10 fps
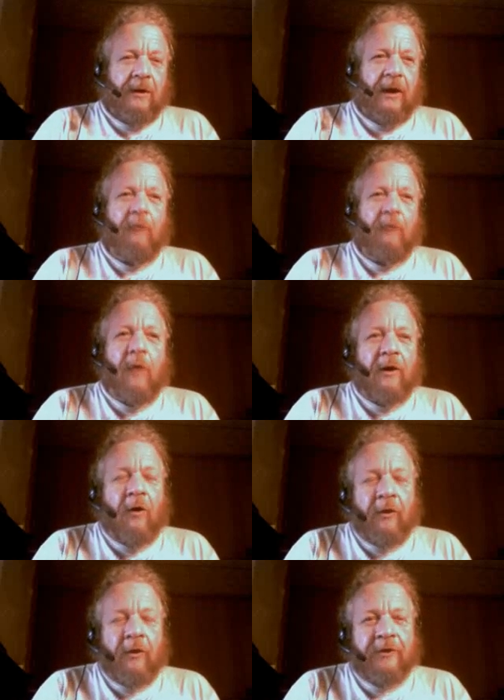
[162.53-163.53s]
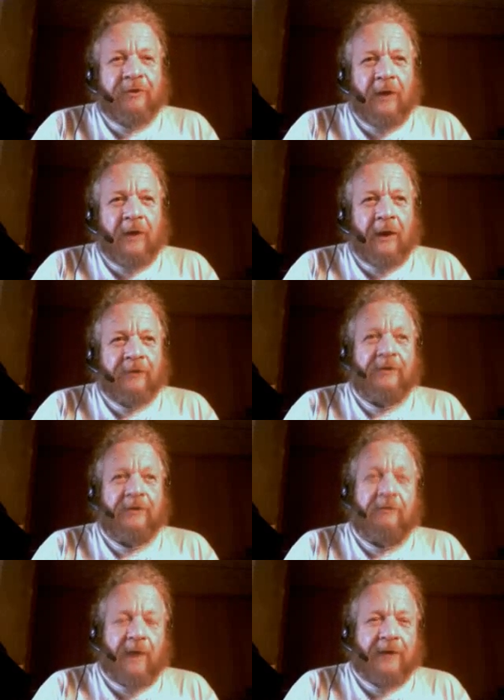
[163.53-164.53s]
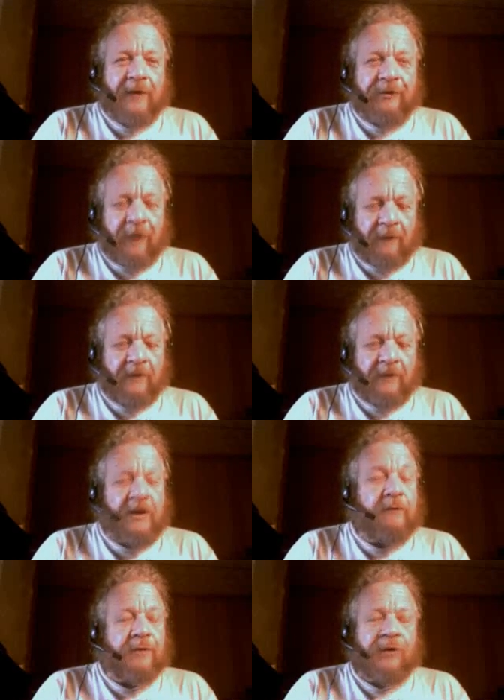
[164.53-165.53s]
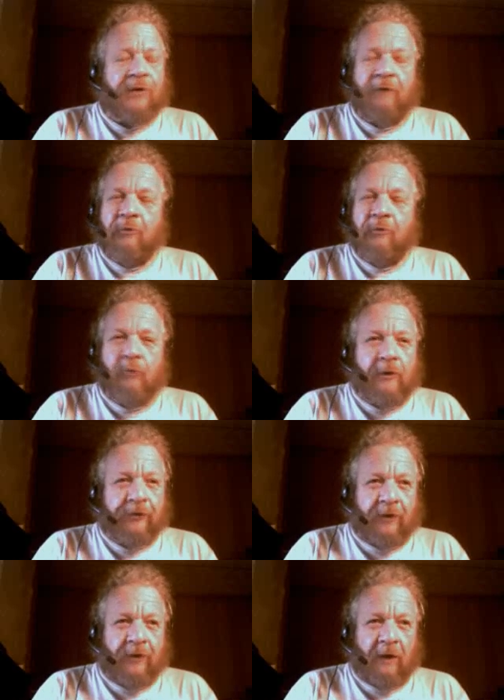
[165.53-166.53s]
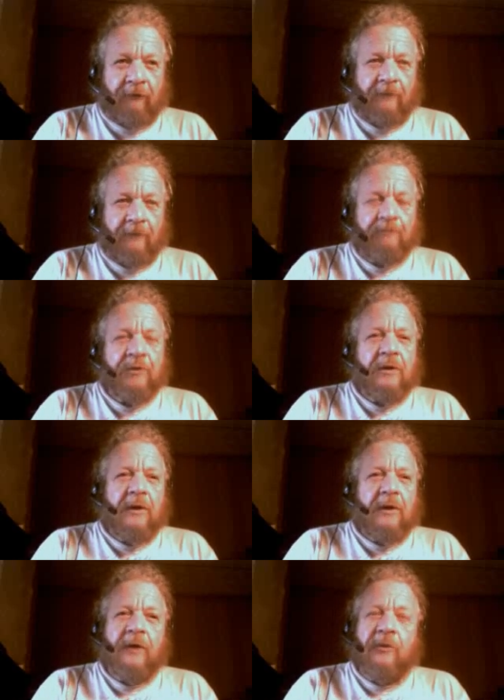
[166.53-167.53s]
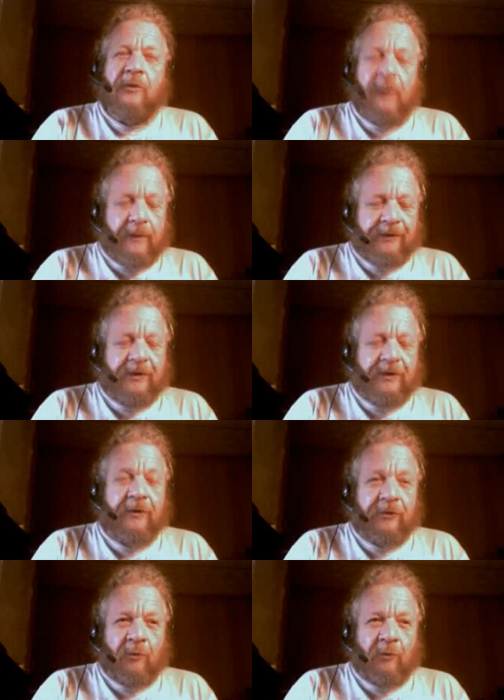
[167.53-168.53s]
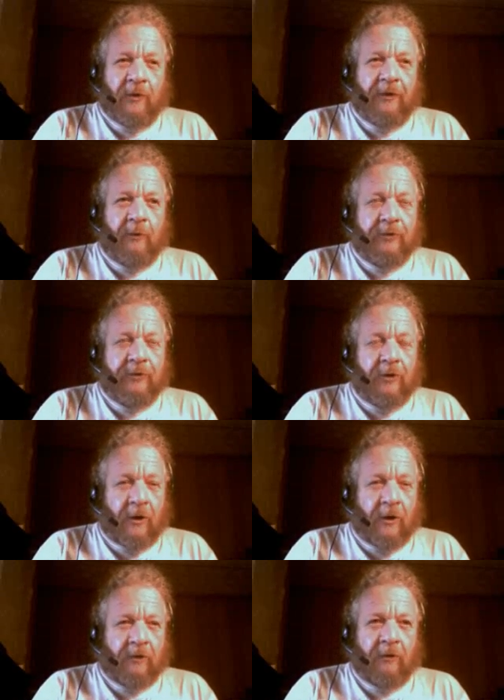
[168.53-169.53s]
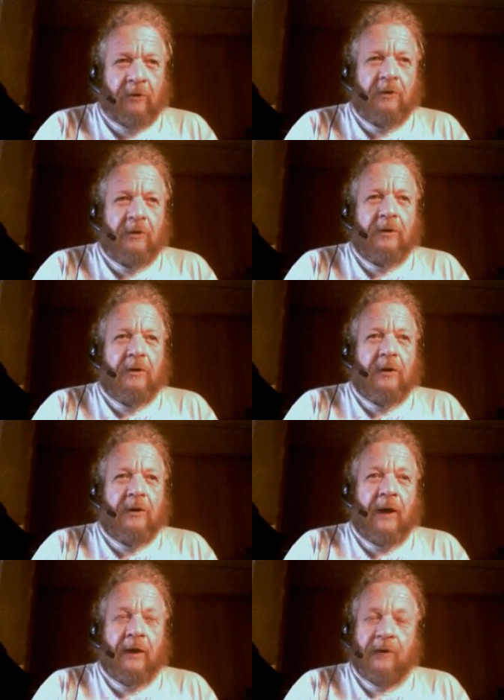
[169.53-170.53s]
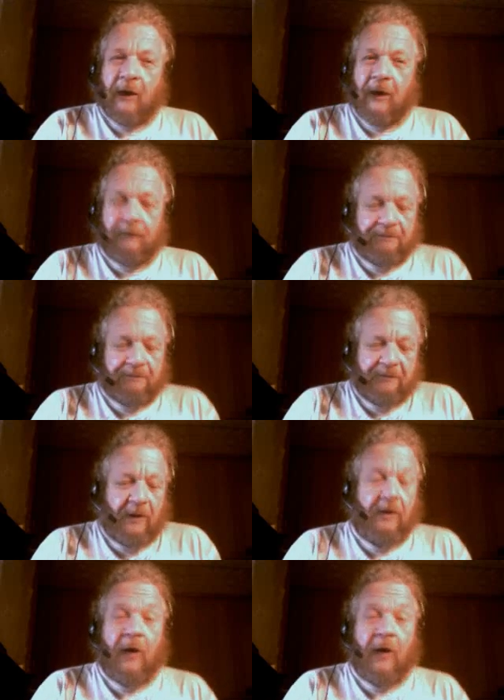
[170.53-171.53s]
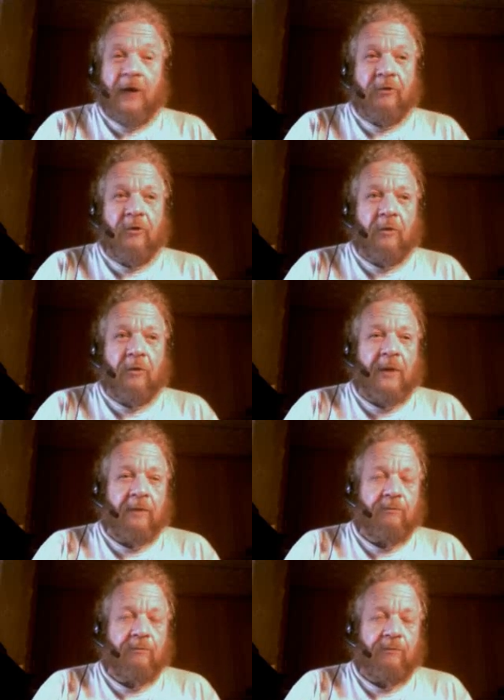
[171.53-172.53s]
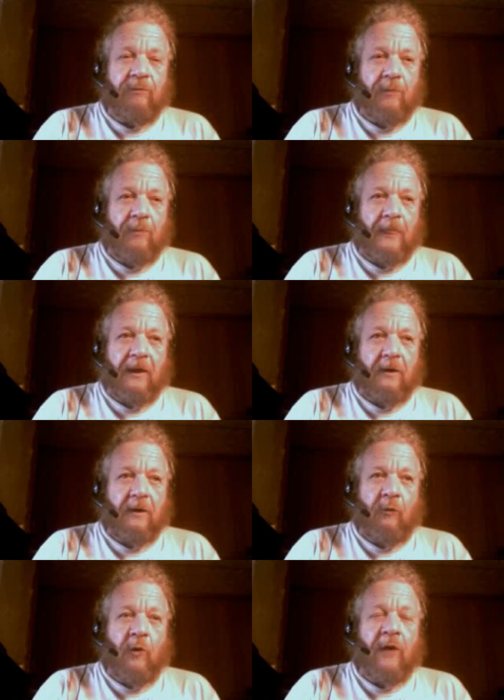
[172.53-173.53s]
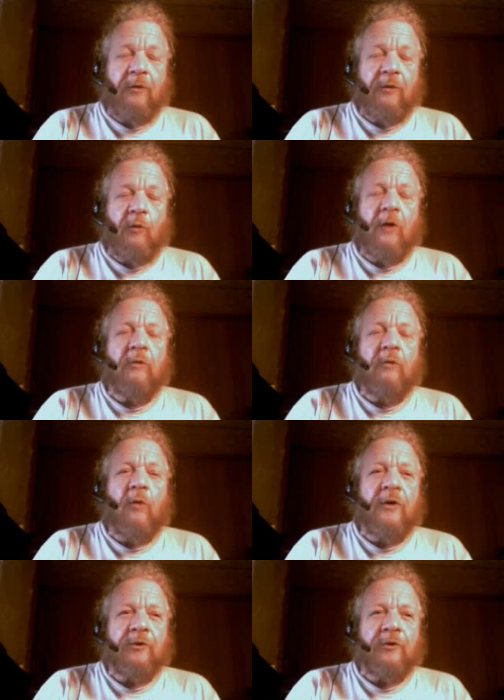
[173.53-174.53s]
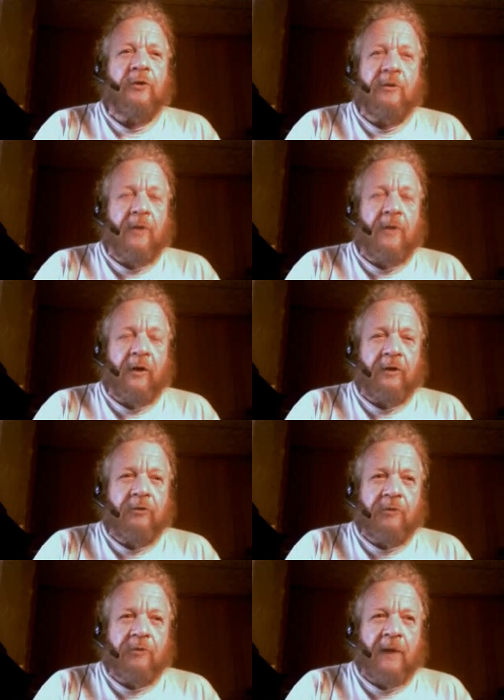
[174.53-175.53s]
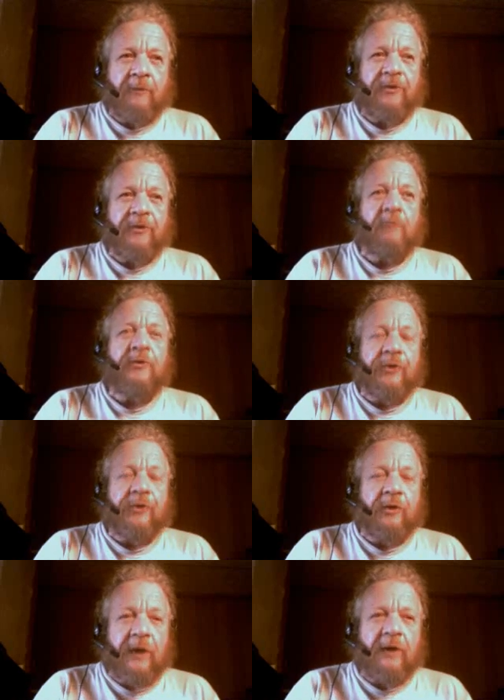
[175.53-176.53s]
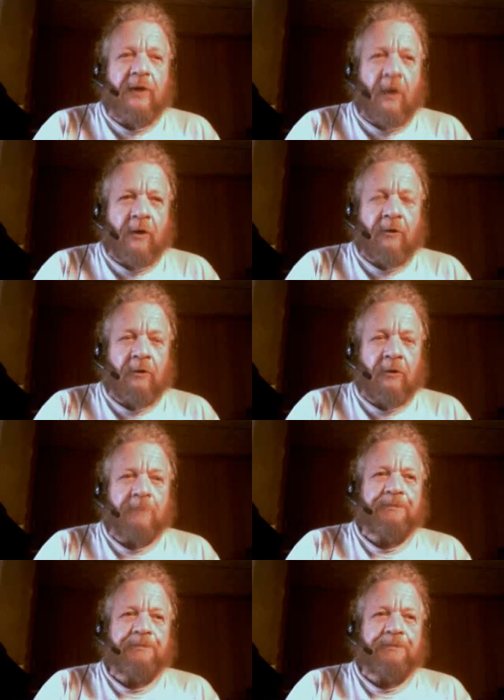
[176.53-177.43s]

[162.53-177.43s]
And what all this does, it divides us up and keeps us off the real stuff. In the BBC this morning, there was an article, and, you know, I don't know about where the, where it was on the American newspapers, it was the lead article